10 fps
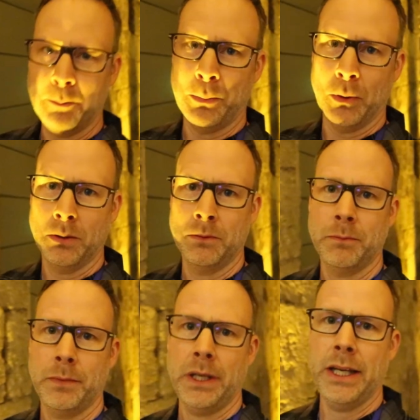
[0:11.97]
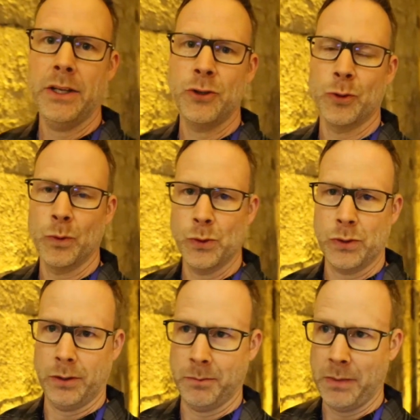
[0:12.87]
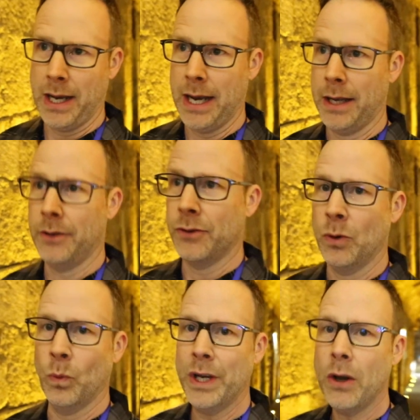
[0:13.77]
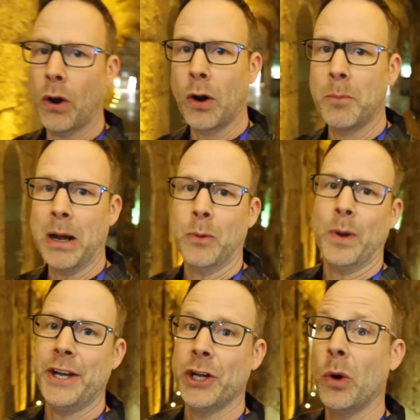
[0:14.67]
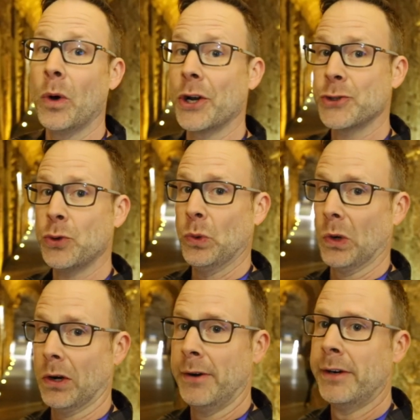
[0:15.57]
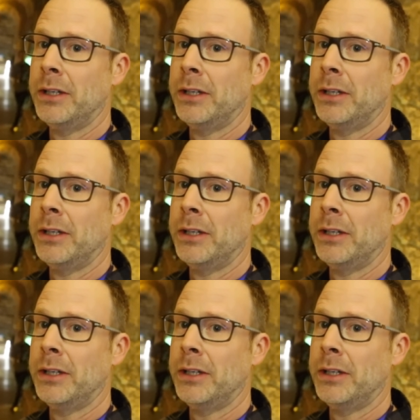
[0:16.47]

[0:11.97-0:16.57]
temple in Jerusalem, and we are about ready to go on a tour.